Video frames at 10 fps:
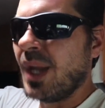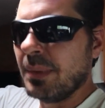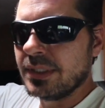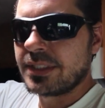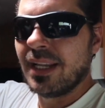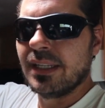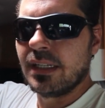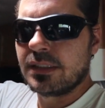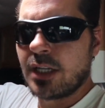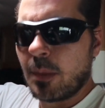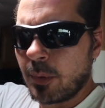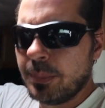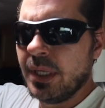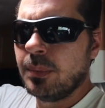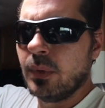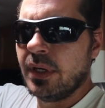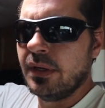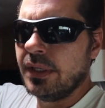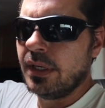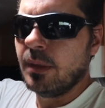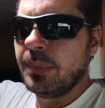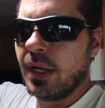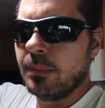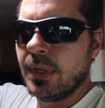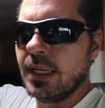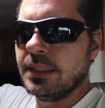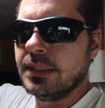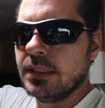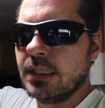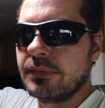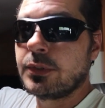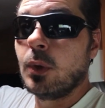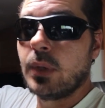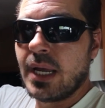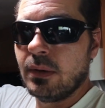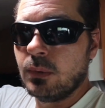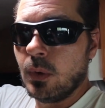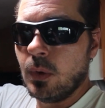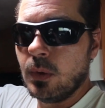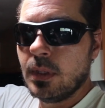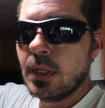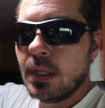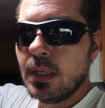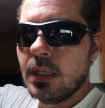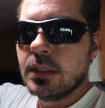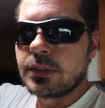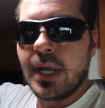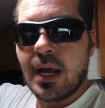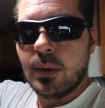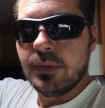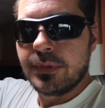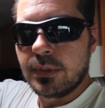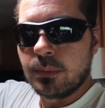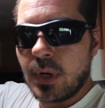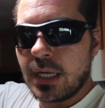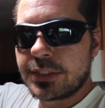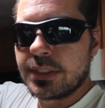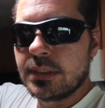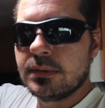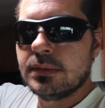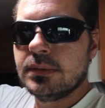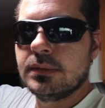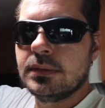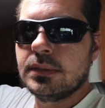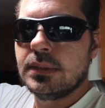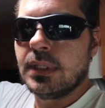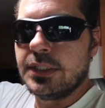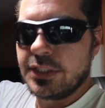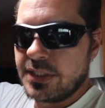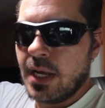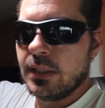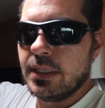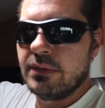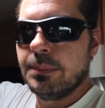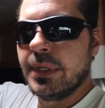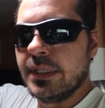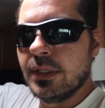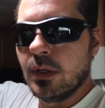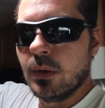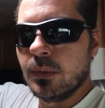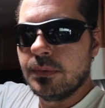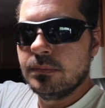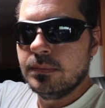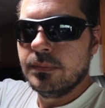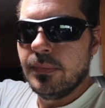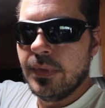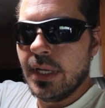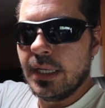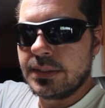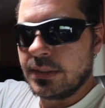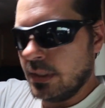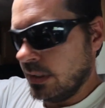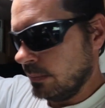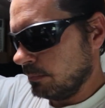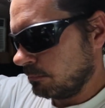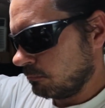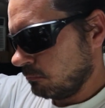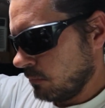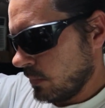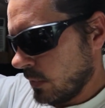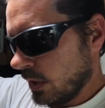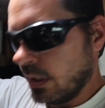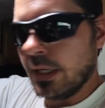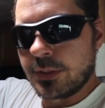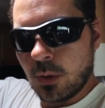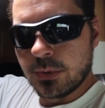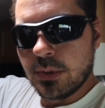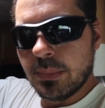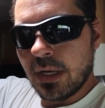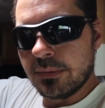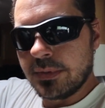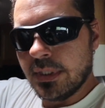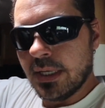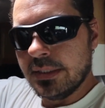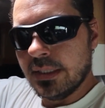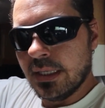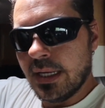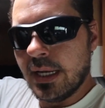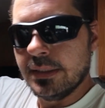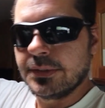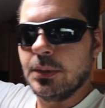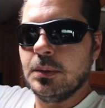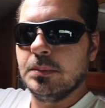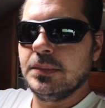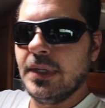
been telling a couple people here and there about my idea. I've told Howie Roll. So Howie, if you're watching, I just now let everybody know that I told you about the idea I had. So